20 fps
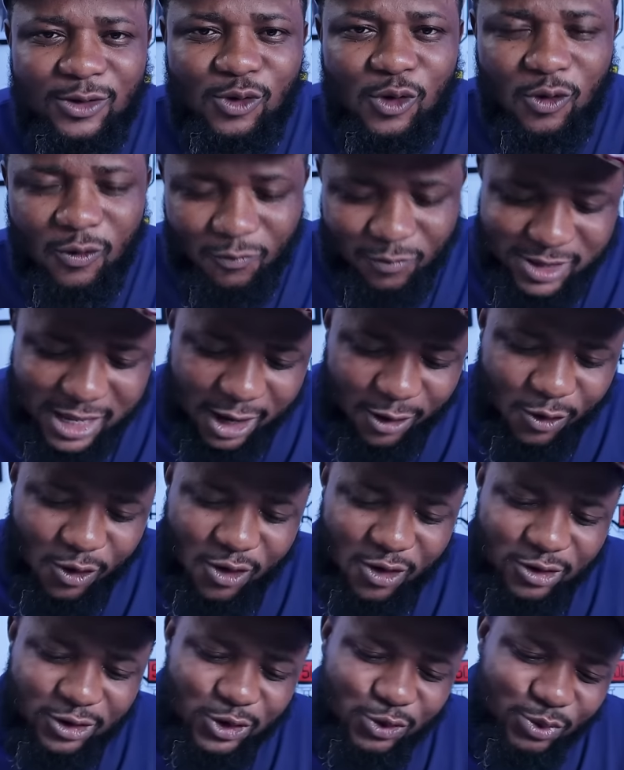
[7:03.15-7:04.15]
Or that
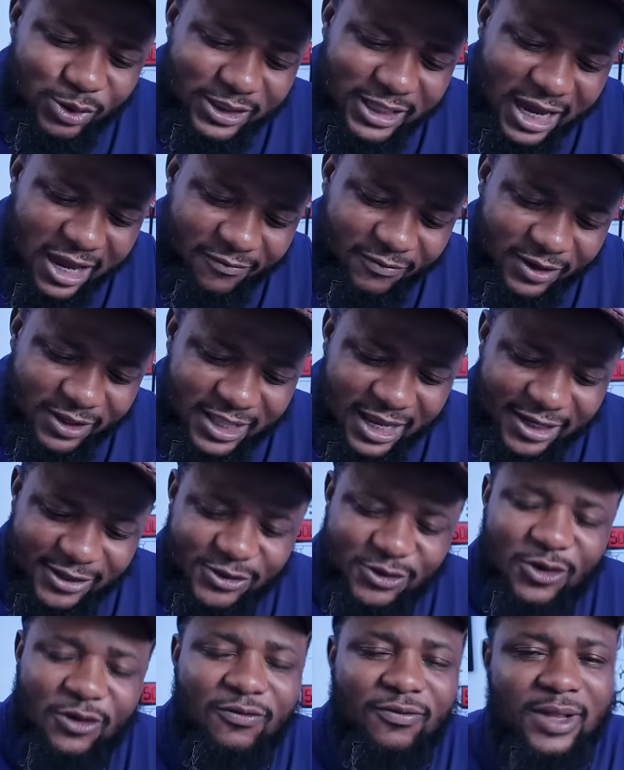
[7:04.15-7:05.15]
comes with having that
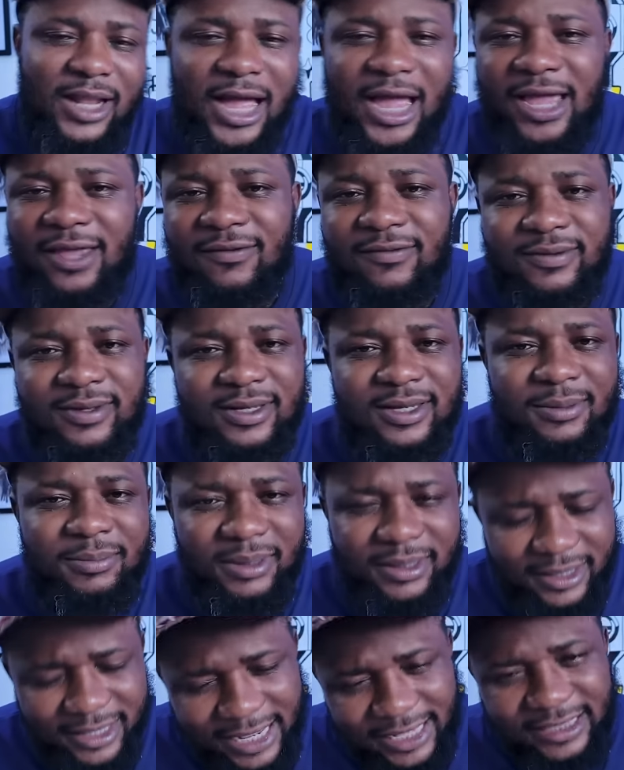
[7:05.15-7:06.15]
soft life.
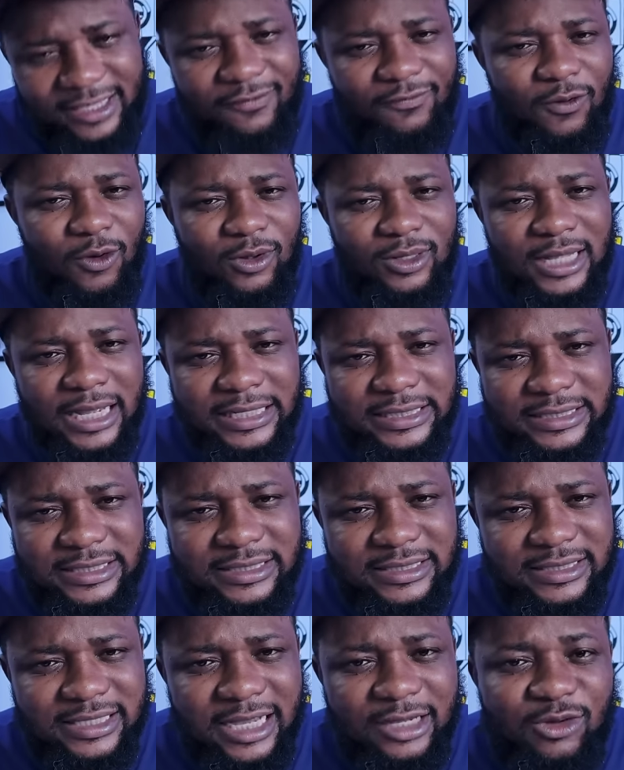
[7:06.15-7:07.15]
Be ready for other
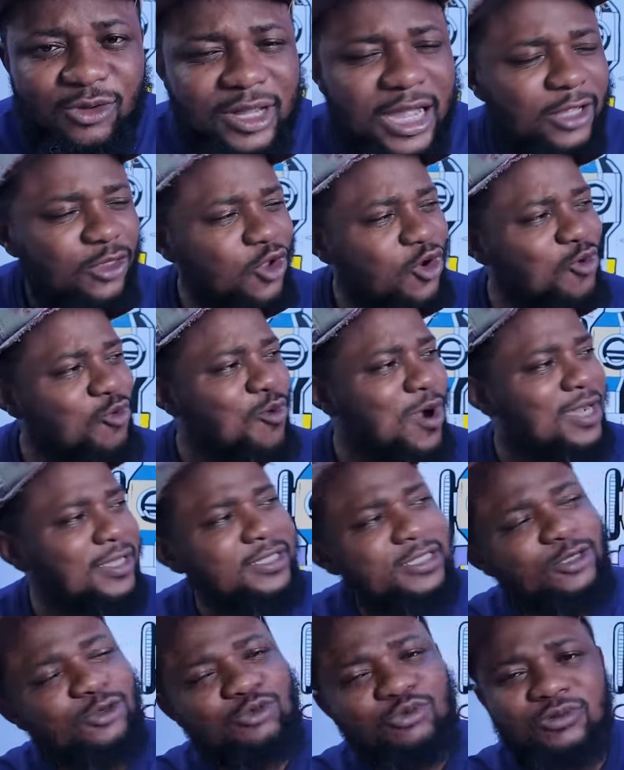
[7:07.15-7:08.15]
things now. You cannot
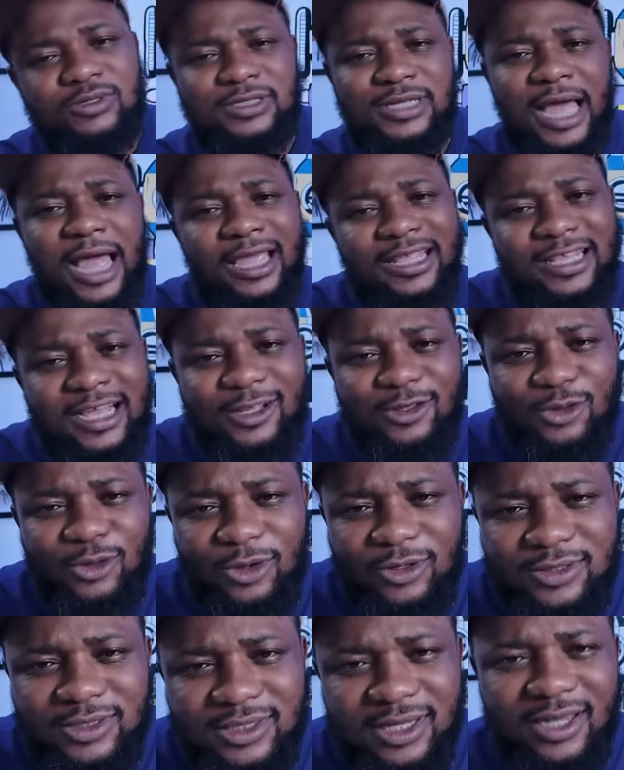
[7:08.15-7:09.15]
want the good side and
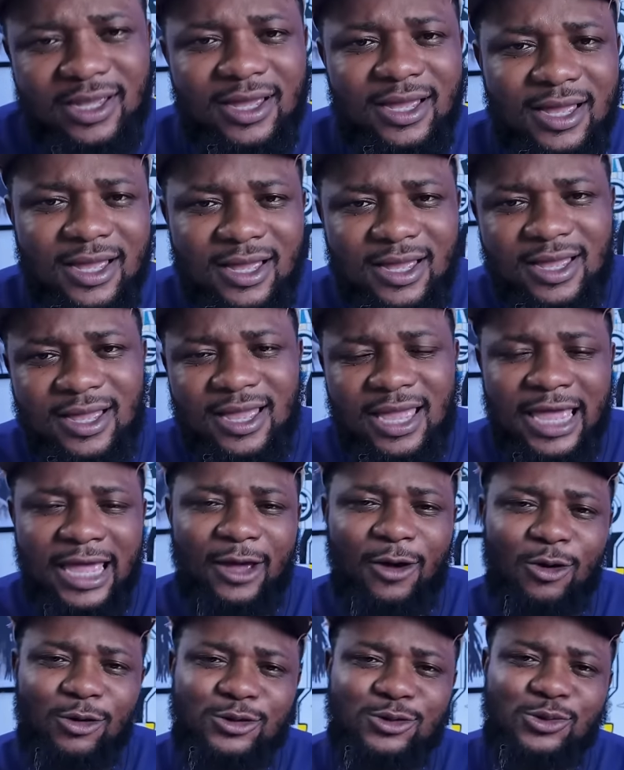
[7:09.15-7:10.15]
not
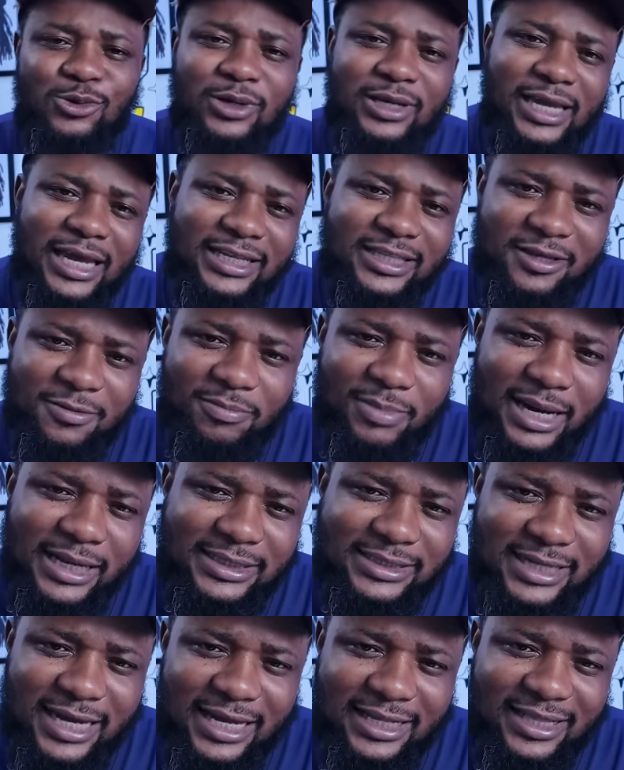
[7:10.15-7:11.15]
uh, also get the
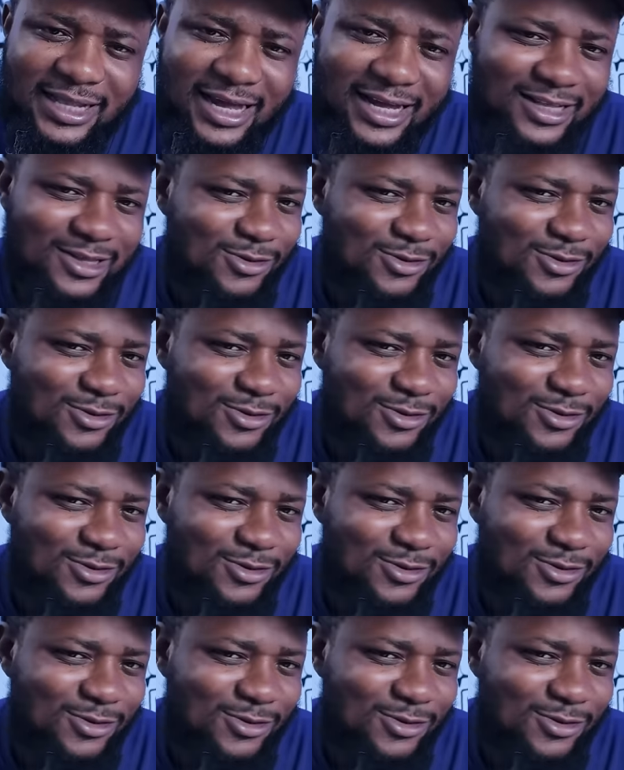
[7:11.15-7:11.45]
bad side now.